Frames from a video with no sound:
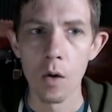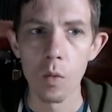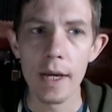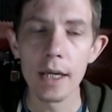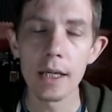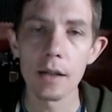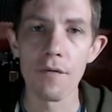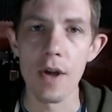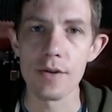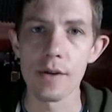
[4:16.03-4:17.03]
We can get
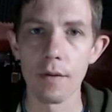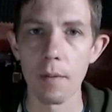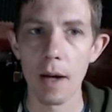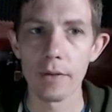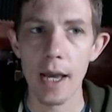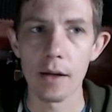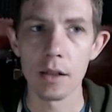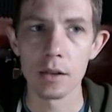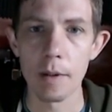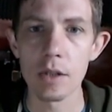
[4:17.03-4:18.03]
defensive about that,
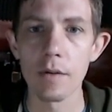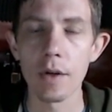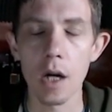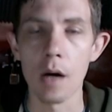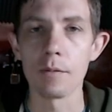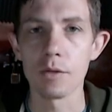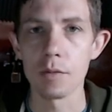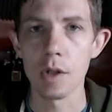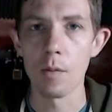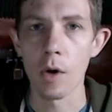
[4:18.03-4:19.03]
especially if it comes from
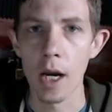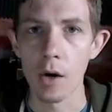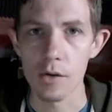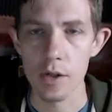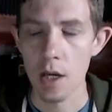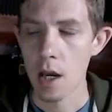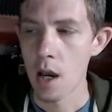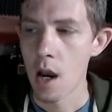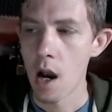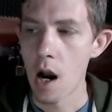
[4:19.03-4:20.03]
somewhere else.
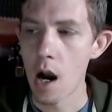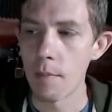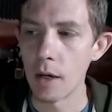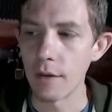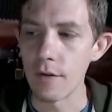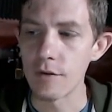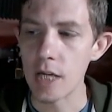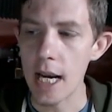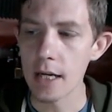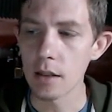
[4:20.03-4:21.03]
Uh, but if you've
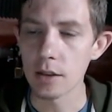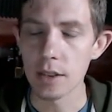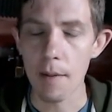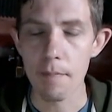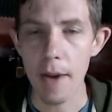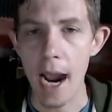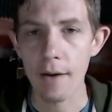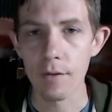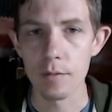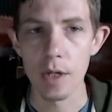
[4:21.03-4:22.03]
taken a step
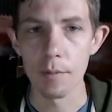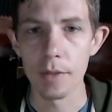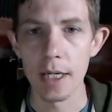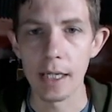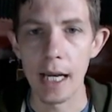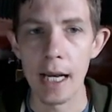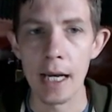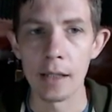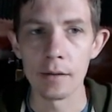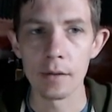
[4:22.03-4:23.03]
back from something
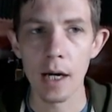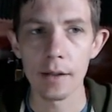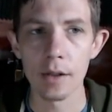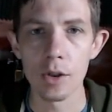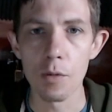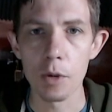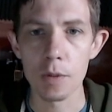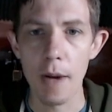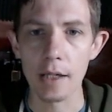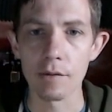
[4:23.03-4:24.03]
and gotten a new
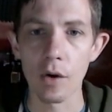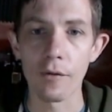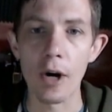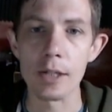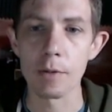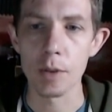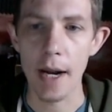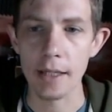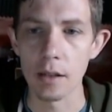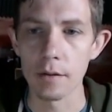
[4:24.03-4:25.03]
perspective or a fresh
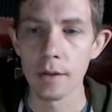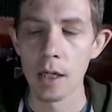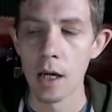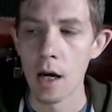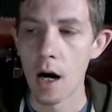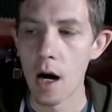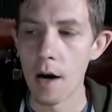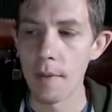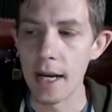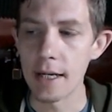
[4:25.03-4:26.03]
perspective,
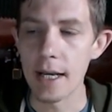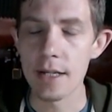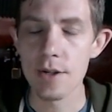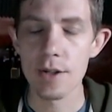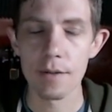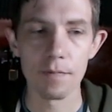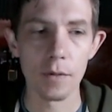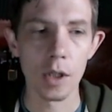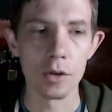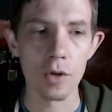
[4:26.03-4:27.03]
um, it is
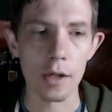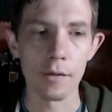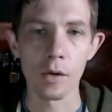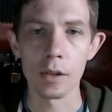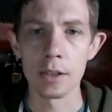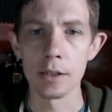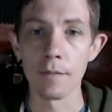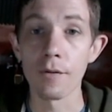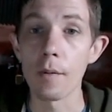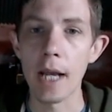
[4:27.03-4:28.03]
constructive
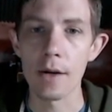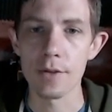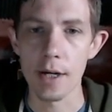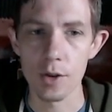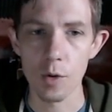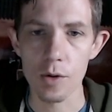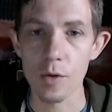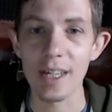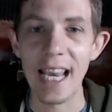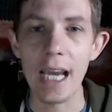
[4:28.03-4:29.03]
criticism from an outside source,
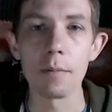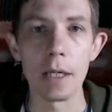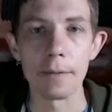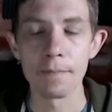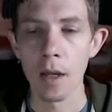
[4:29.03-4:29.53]
or it can be.